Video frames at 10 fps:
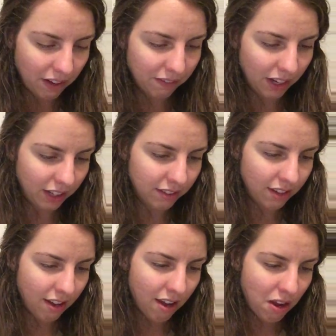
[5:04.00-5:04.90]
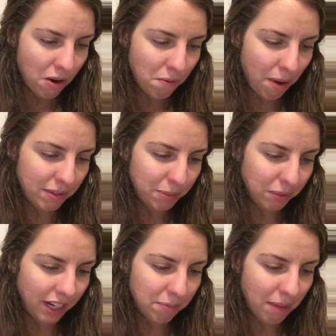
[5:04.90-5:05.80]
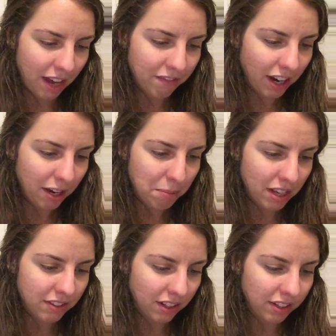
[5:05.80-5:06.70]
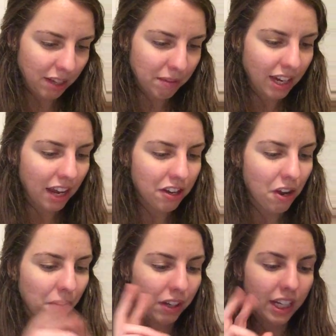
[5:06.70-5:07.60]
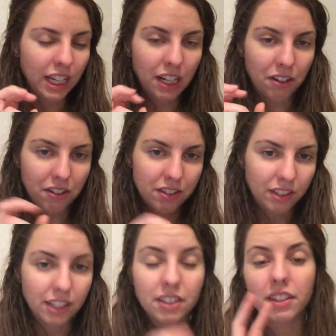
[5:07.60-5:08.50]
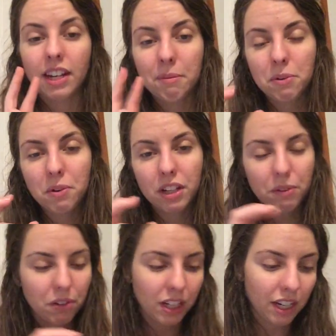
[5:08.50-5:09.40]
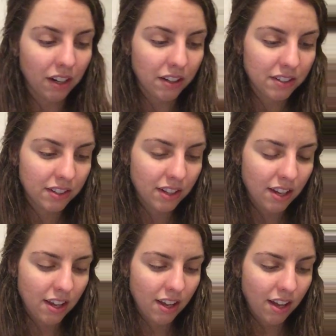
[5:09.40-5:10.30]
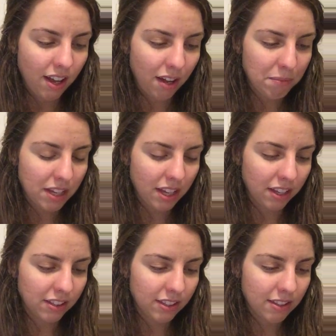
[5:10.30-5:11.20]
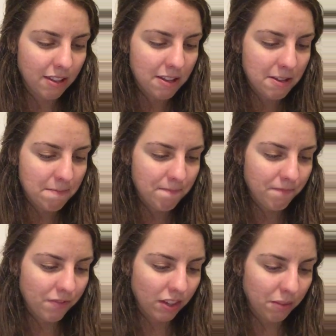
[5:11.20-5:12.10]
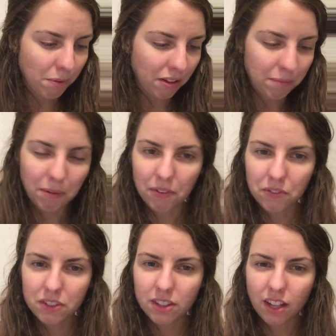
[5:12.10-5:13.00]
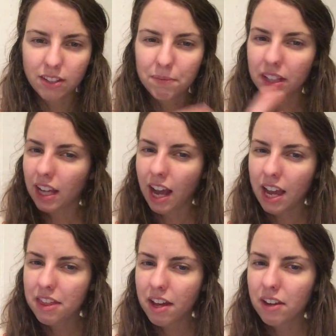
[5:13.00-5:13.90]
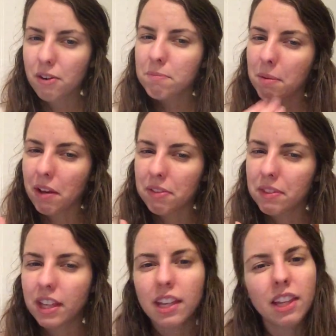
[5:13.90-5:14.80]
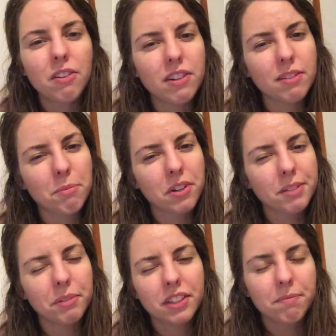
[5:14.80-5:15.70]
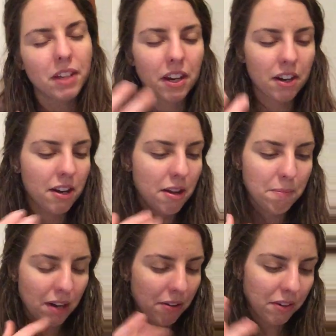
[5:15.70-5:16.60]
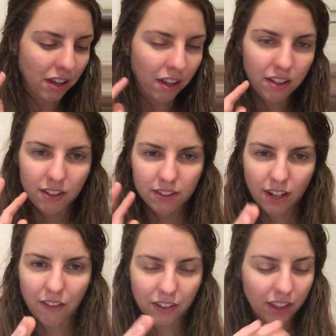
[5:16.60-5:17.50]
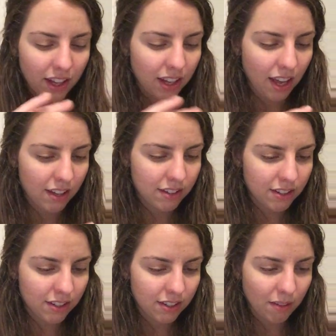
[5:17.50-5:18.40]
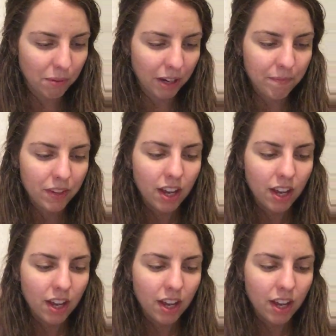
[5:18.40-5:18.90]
5 lines, Rabbit's plan backfired because the claimant had no ears to listen. And I'm quoting the word ears because it's probably maybe not something that I thought, or maybe I'm thinking there is some more symbolism there, but I won't dive into that yet. It's just a summary.